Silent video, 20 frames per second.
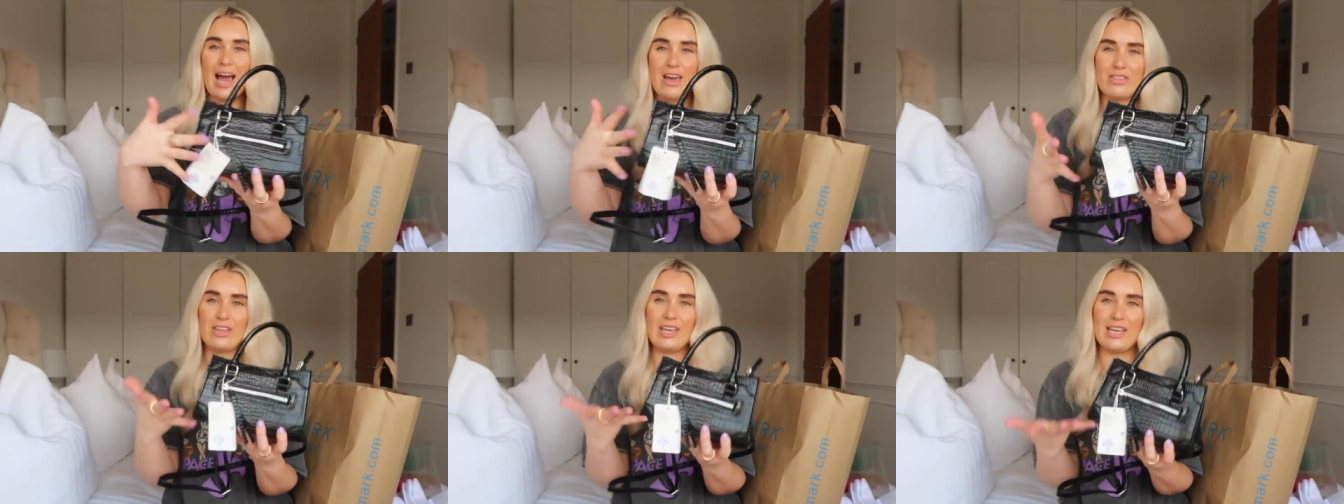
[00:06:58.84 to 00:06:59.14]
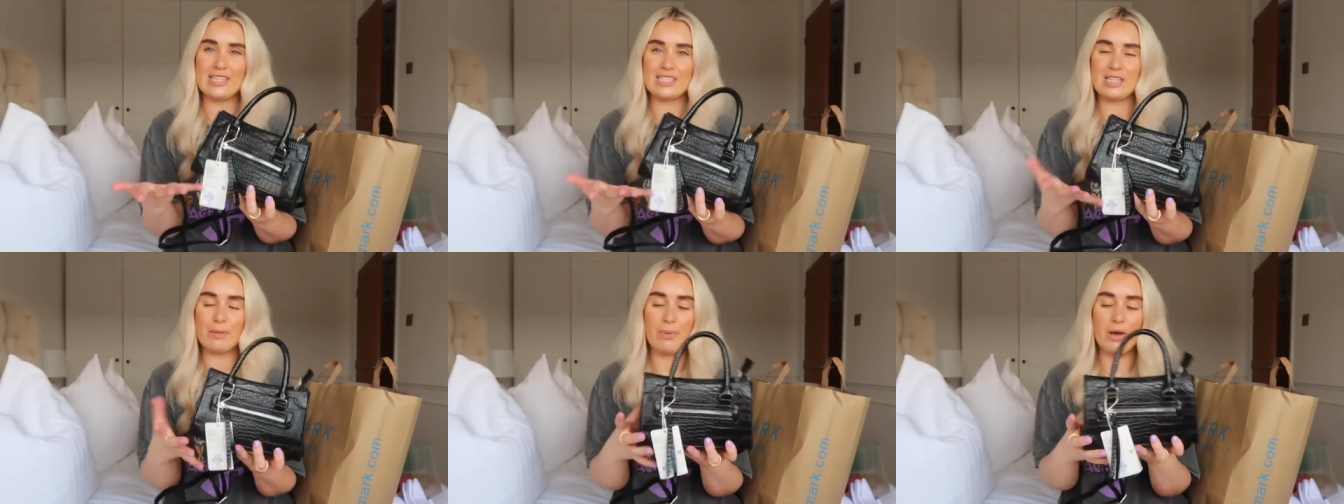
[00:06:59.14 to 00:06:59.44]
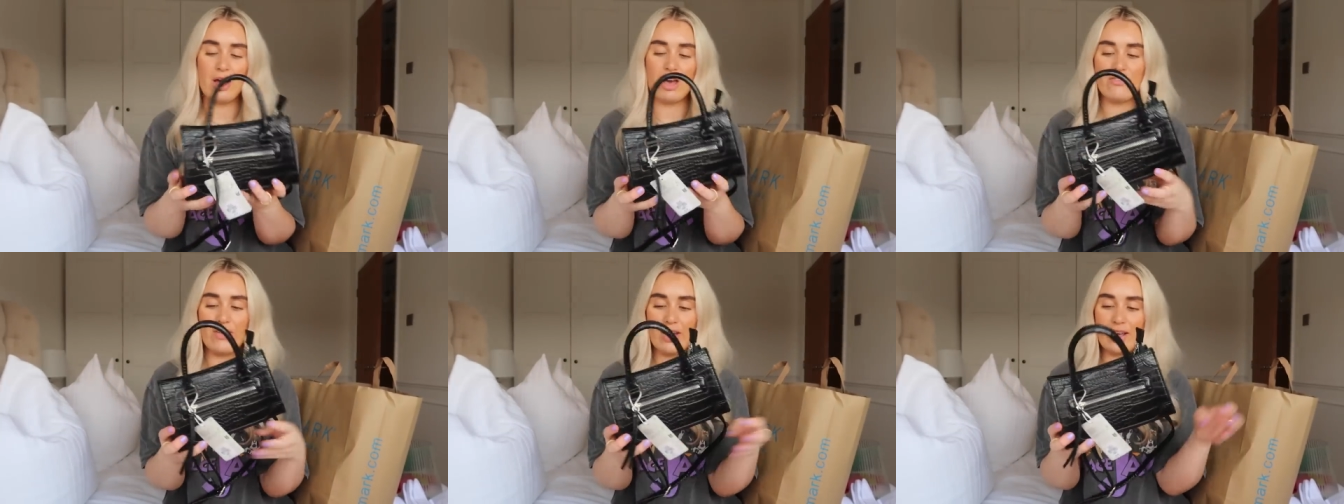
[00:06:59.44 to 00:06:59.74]
I think it's the
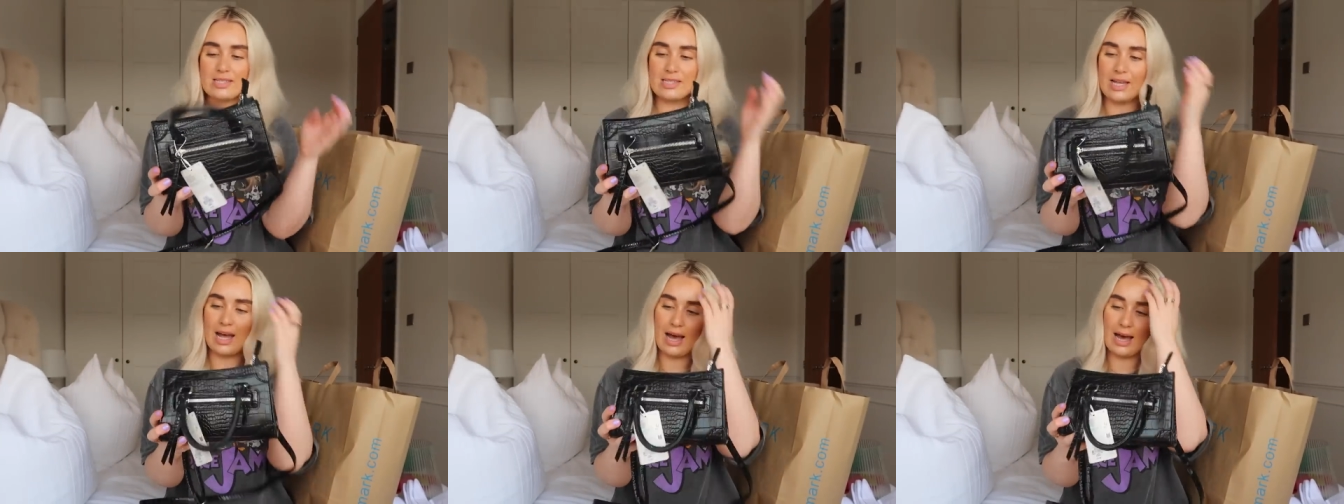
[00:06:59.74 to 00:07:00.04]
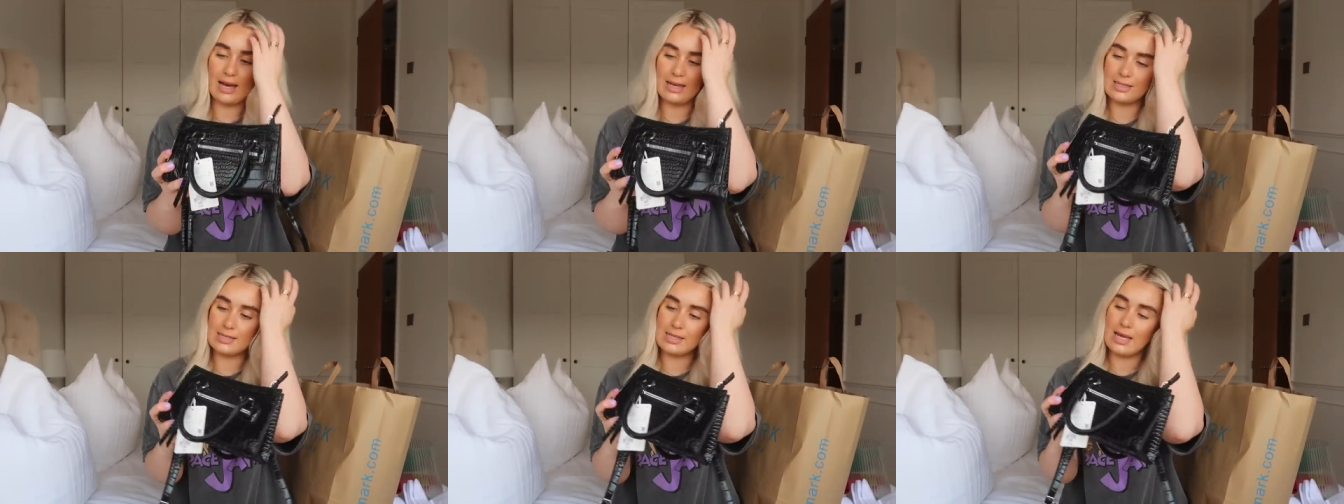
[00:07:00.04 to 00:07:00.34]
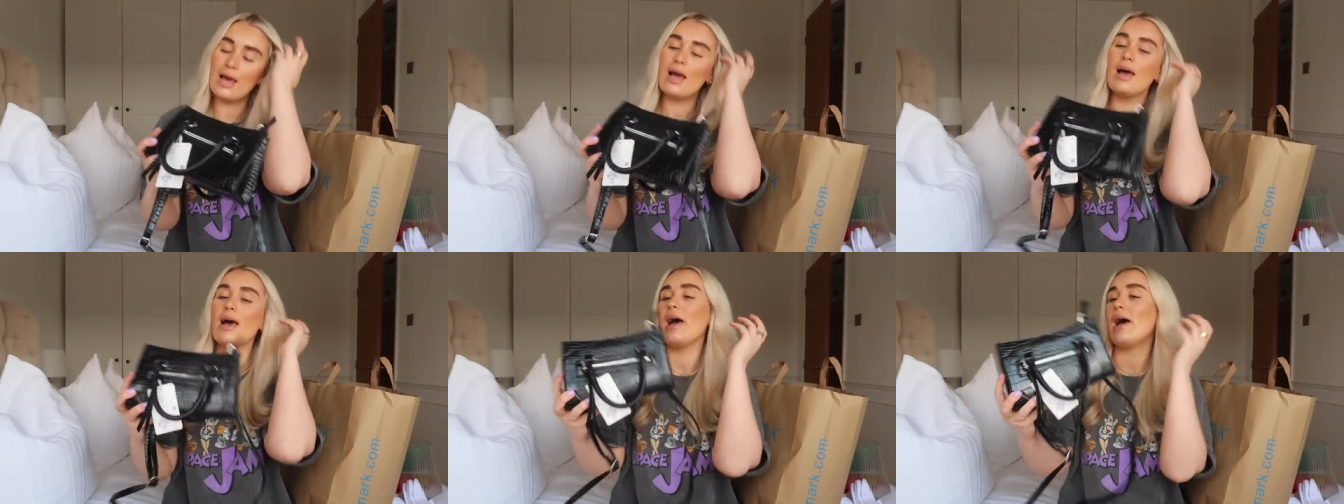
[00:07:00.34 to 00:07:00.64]
perfect size
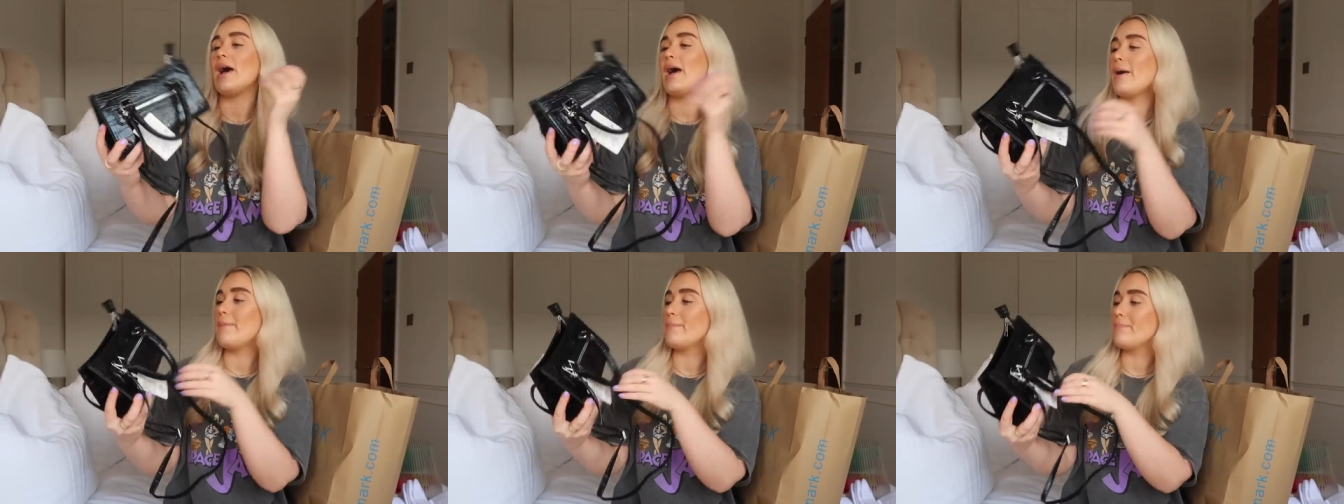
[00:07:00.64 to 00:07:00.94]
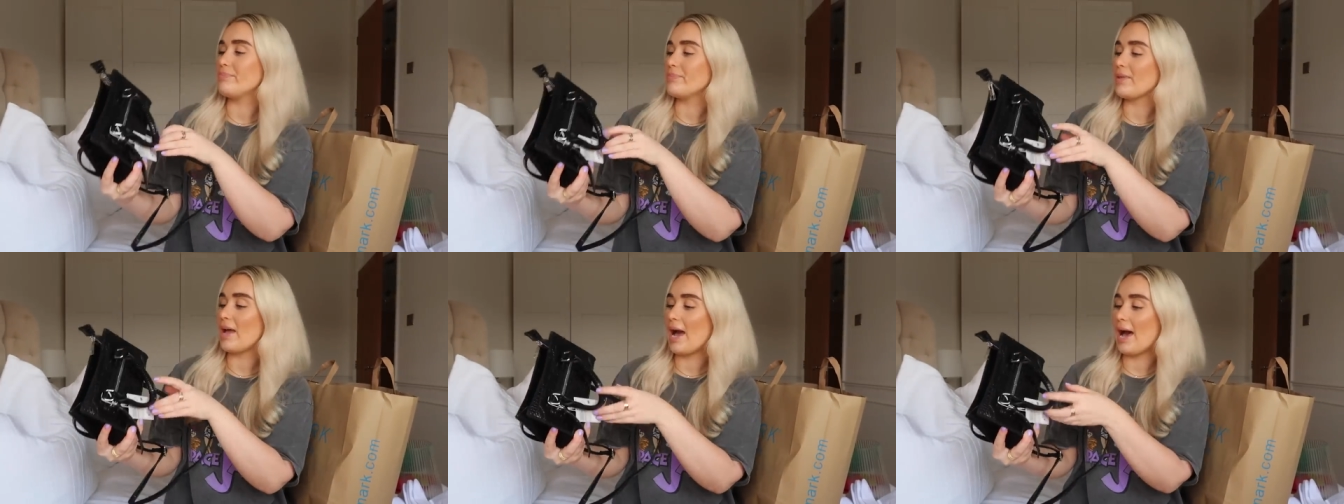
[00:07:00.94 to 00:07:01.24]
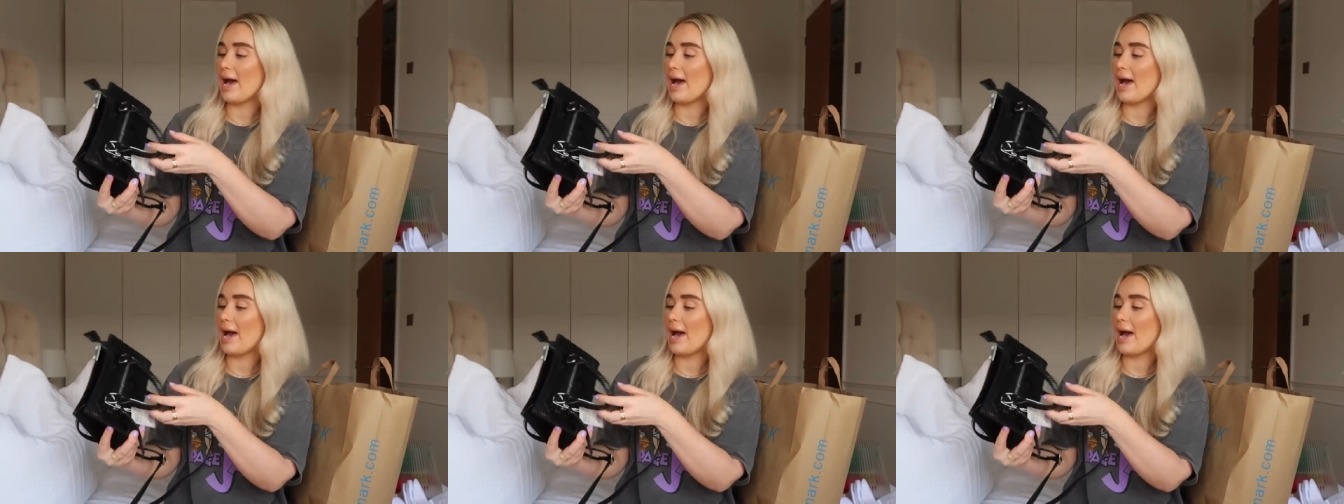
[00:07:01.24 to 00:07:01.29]
um,